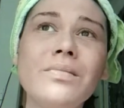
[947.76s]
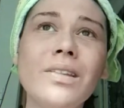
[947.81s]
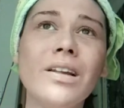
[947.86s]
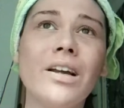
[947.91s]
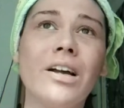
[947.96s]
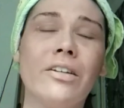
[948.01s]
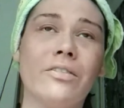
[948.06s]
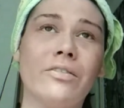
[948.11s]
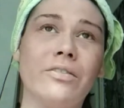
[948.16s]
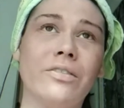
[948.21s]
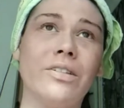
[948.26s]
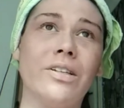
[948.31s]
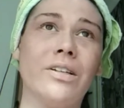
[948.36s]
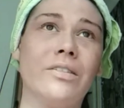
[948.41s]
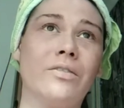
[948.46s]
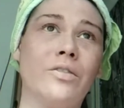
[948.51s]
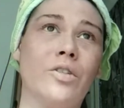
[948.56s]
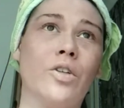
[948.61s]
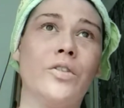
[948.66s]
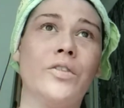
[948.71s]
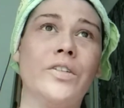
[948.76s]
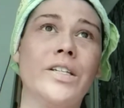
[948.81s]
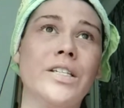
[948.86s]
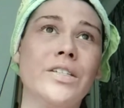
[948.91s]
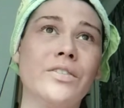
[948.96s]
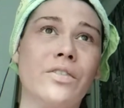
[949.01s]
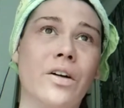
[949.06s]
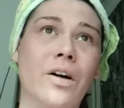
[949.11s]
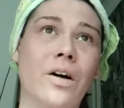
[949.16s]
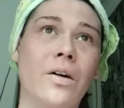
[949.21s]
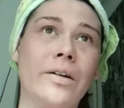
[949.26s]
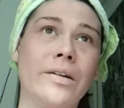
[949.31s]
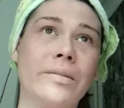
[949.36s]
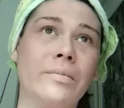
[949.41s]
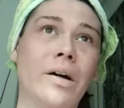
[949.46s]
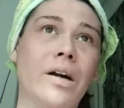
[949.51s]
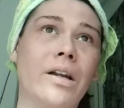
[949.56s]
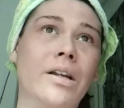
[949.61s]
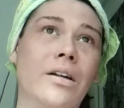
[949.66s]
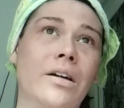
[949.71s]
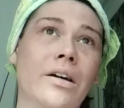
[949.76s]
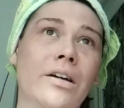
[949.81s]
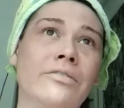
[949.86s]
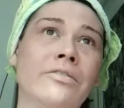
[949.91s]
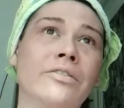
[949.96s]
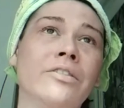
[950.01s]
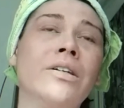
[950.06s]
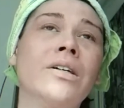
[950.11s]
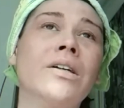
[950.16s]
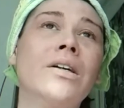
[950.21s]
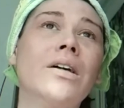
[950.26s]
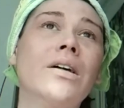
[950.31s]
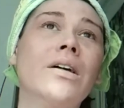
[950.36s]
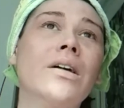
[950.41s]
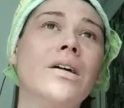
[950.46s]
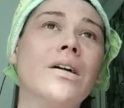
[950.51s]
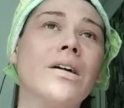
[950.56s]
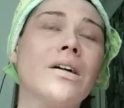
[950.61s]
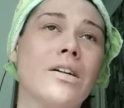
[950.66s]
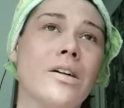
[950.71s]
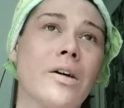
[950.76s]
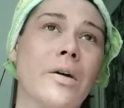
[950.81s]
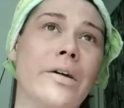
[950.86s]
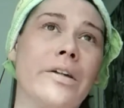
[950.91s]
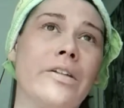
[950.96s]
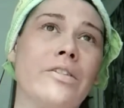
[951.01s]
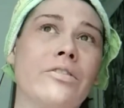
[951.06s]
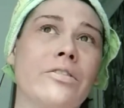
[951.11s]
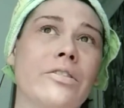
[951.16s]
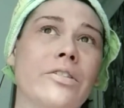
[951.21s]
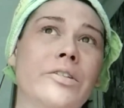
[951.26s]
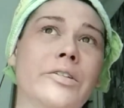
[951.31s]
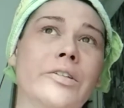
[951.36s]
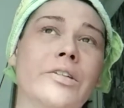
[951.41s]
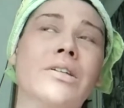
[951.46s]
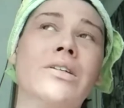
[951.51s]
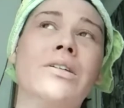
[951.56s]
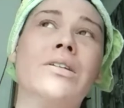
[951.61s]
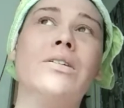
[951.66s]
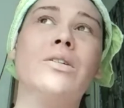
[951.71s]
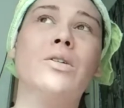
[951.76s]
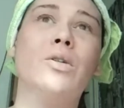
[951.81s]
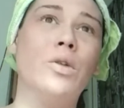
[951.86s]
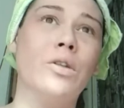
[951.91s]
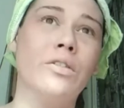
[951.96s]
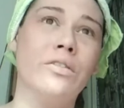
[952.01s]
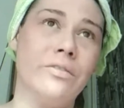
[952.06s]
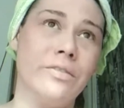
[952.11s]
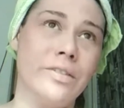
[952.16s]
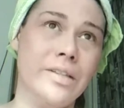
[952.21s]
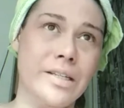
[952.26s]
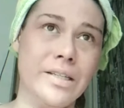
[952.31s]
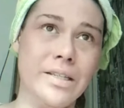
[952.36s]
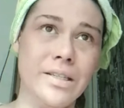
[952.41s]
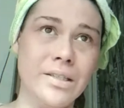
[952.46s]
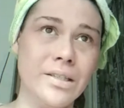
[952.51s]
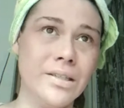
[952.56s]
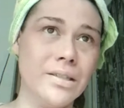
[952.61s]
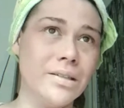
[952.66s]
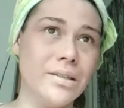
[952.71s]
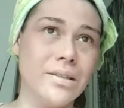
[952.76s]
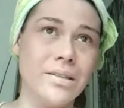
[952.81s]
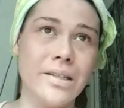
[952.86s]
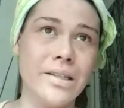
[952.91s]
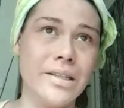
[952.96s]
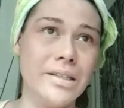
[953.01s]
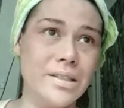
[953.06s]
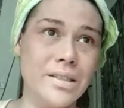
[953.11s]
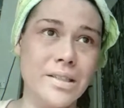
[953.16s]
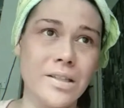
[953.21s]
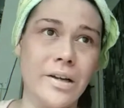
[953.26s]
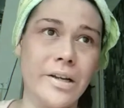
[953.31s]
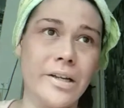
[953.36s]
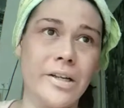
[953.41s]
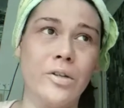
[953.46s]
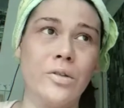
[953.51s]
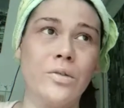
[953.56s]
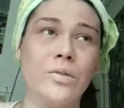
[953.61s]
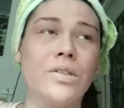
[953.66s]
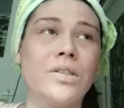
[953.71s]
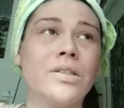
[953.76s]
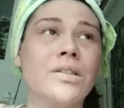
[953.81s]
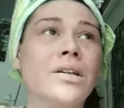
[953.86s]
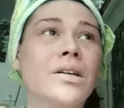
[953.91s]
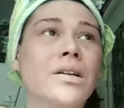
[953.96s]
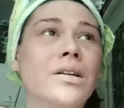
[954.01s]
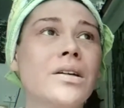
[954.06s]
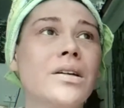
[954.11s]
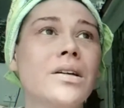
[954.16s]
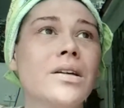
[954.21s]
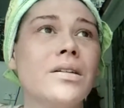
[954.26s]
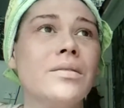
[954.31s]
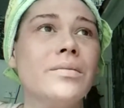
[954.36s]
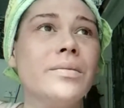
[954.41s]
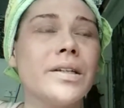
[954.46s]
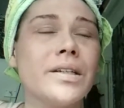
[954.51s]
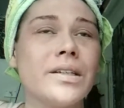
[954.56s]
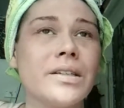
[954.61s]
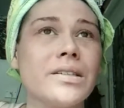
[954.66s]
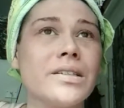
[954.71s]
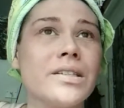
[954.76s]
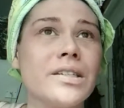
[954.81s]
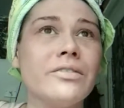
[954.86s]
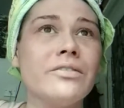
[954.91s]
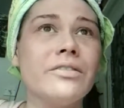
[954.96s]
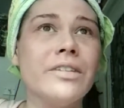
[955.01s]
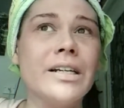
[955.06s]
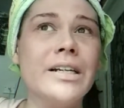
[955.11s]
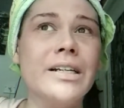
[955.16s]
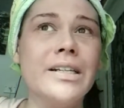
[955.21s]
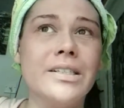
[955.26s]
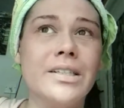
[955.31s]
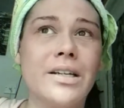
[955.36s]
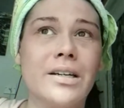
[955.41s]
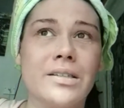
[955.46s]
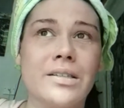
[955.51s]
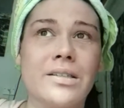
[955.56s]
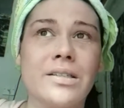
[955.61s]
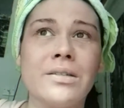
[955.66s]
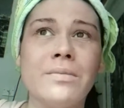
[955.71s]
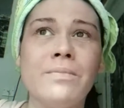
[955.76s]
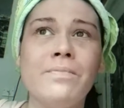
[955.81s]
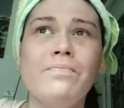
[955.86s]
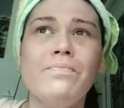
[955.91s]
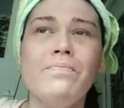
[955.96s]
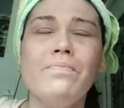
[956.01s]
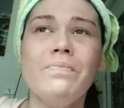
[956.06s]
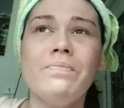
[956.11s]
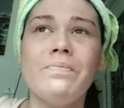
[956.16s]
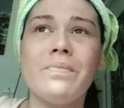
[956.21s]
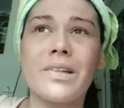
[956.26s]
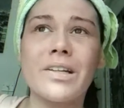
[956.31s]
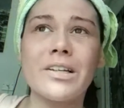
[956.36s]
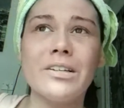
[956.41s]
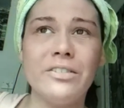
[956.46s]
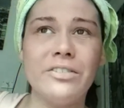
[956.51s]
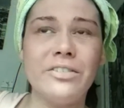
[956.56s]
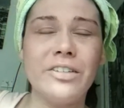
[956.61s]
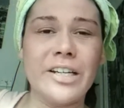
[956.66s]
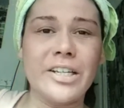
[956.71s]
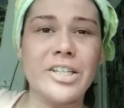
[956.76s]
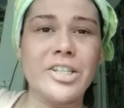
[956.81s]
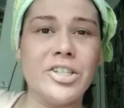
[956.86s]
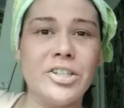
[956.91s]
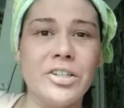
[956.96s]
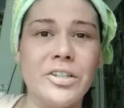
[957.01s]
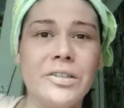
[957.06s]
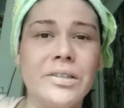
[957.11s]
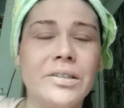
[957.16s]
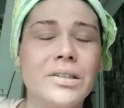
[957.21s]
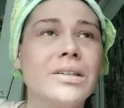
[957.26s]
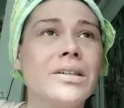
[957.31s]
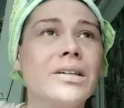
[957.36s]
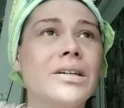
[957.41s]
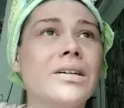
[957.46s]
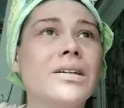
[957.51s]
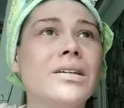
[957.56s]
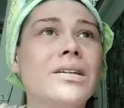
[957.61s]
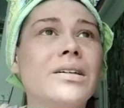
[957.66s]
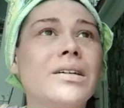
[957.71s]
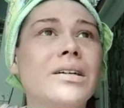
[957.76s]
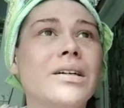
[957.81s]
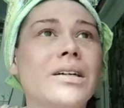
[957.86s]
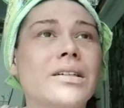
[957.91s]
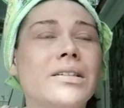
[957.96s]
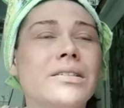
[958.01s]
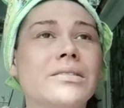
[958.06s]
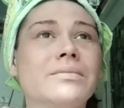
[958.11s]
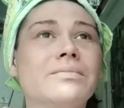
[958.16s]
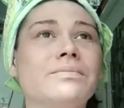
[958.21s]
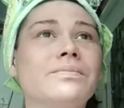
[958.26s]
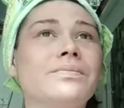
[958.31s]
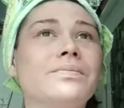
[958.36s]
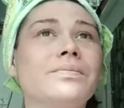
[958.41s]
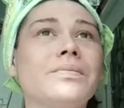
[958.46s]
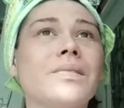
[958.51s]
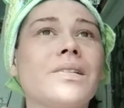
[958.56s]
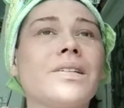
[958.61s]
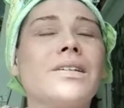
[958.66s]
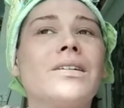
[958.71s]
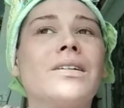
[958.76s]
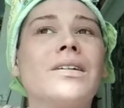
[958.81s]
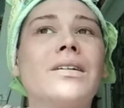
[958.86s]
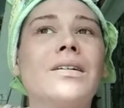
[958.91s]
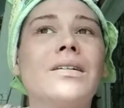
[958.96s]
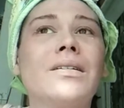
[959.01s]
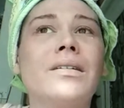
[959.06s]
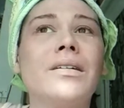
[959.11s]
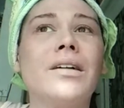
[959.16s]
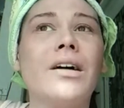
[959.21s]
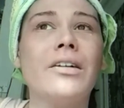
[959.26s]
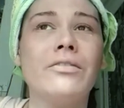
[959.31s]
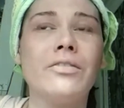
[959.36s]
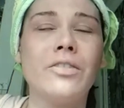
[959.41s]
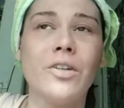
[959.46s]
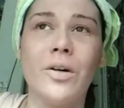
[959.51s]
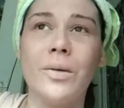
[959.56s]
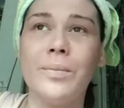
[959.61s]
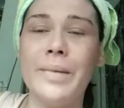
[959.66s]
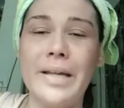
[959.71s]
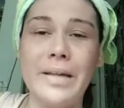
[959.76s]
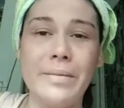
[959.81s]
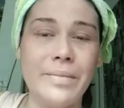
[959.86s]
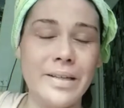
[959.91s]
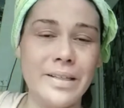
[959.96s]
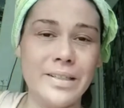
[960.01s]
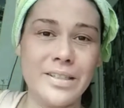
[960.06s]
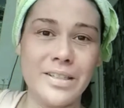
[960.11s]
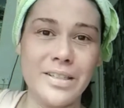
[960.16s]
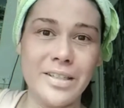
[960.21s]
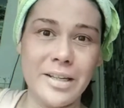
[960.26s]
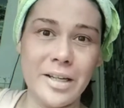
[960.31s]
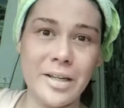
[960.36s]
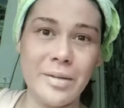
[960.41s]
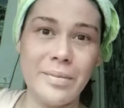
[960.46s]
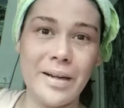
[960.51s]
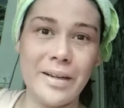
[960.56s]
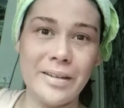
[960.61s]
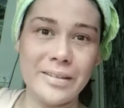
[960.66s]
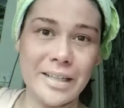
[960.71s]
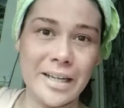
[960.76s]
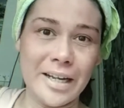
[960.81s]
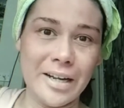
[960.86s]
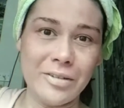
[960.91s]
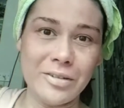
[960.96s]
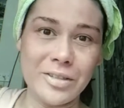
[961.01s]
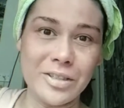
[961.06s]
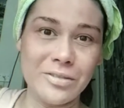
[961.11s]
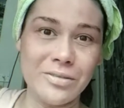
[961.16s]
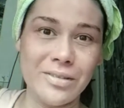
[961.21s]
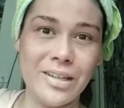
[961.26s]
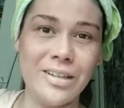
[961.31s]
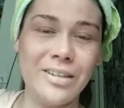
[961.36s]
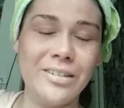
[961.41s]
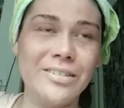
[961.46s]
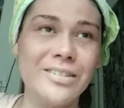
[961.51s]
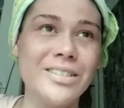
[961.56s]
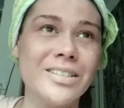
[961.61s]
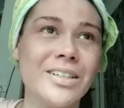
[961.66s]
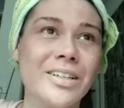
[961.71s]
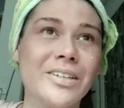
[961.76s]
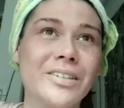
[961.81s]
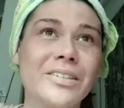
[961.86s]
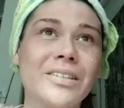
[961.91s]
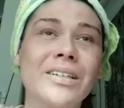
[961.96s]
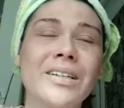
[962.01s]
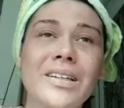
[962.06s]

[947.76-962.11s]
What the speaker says: have gone this far in my life going through all of this in cycles, because it really does affect you. And I've got a baby to think about now as well, so